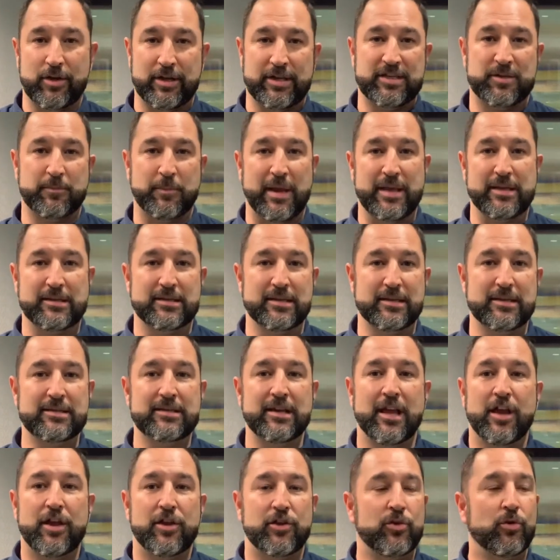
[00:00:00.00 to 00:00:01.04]
expenses,
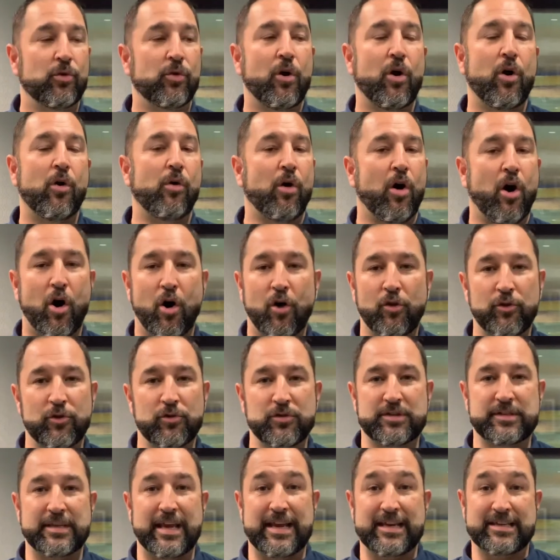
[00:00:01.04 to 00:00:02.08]
you'll owe all
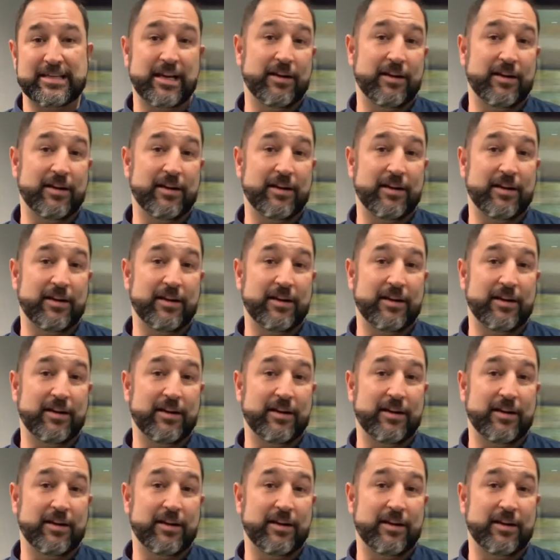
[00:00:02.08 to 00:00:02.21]
those things.